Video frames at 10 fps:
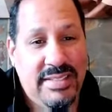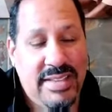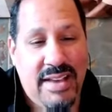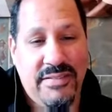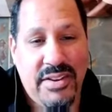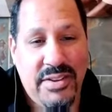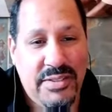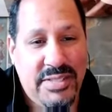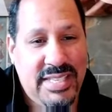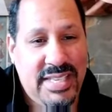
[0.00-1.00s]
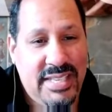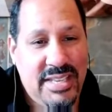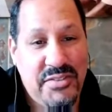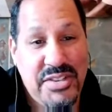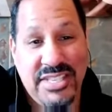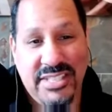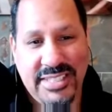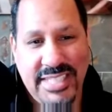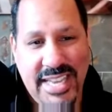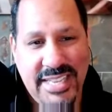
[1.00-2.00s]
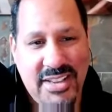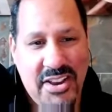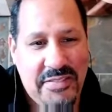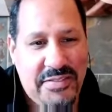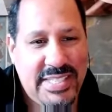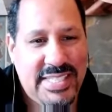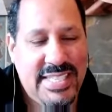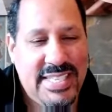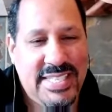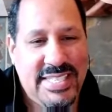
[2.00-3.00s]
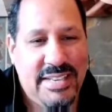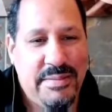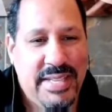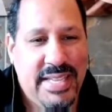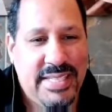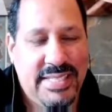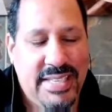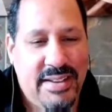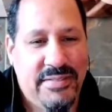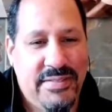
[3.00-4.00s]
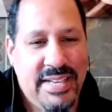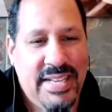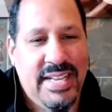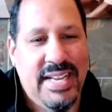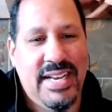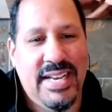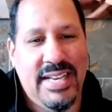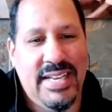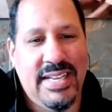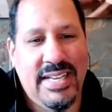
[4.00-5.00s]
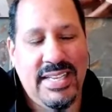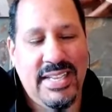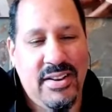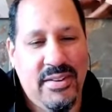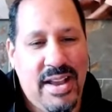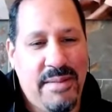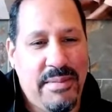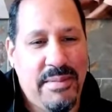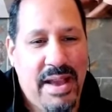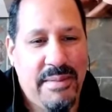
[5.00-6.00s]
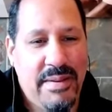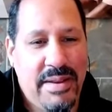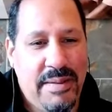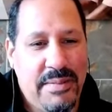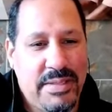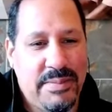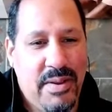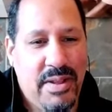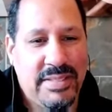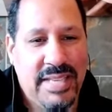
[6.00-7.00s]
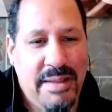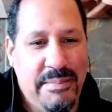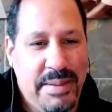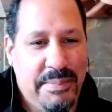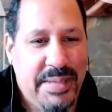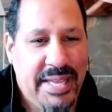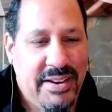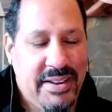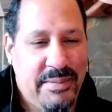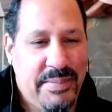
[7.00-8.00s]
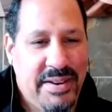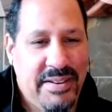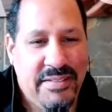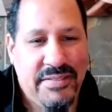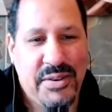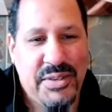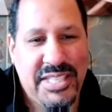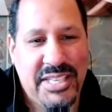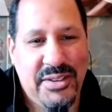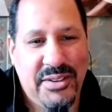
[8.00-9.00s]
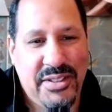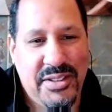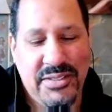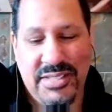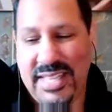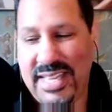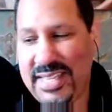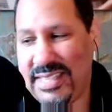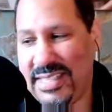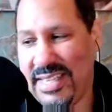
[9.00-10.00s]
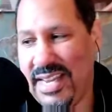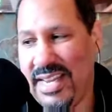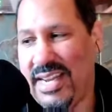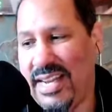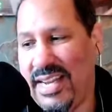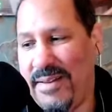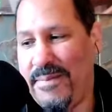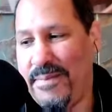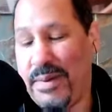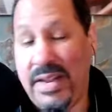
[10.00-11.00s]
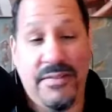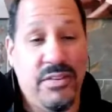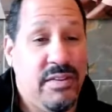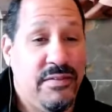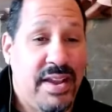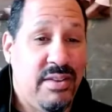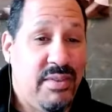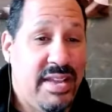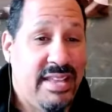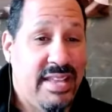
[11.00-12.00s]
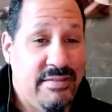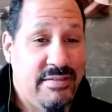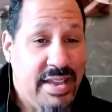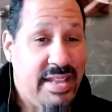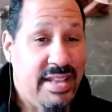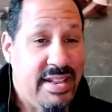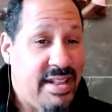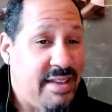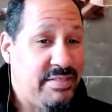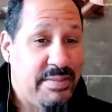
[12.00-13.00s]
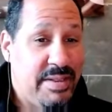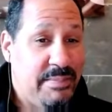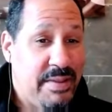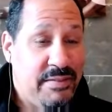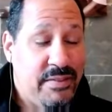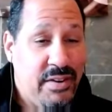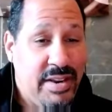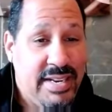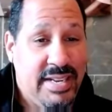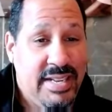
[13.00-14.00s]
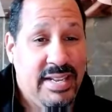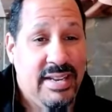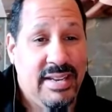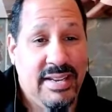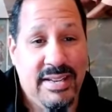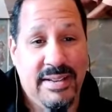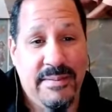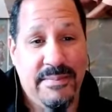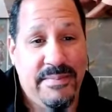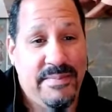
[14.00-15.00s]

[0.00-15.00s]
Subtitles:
Davos and the original TED conferences and some of that stuff. I'm a small time bit player compared to the folks that go to those things. But if you can find a way to get invited and have somebody pay for it, hop